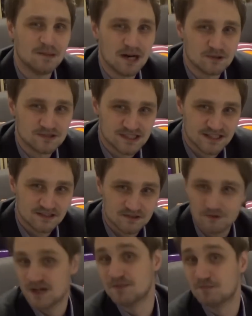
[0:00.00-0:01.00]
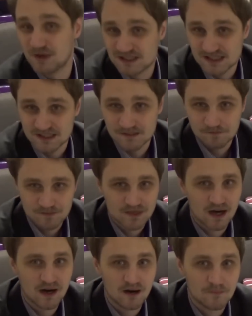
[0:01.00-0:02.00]
out in Great Britain.
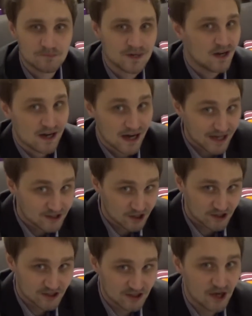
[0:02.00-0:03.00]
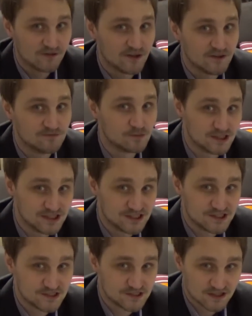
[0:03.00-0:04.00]
I got it off of
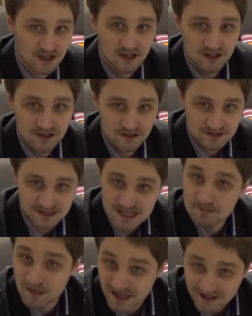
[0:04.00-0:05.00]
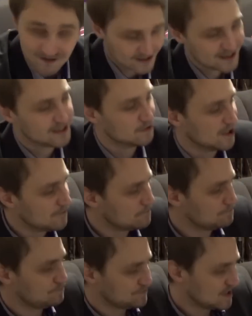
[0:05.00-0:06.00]
British eBay anyway.
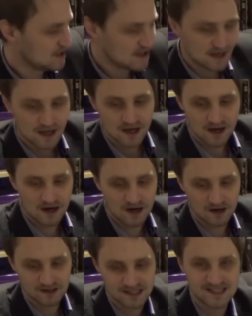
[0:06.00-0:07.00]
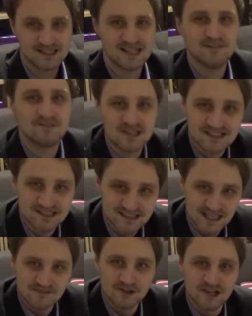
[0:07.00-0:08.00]
It definitely
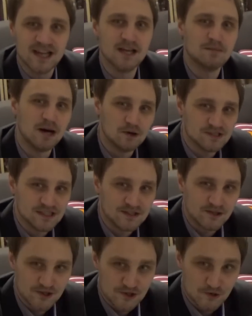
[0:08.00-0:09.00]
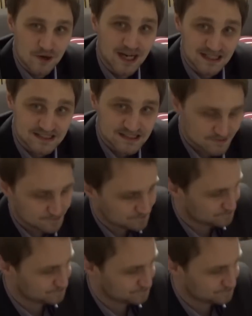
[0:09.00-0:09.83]
never came out in the US.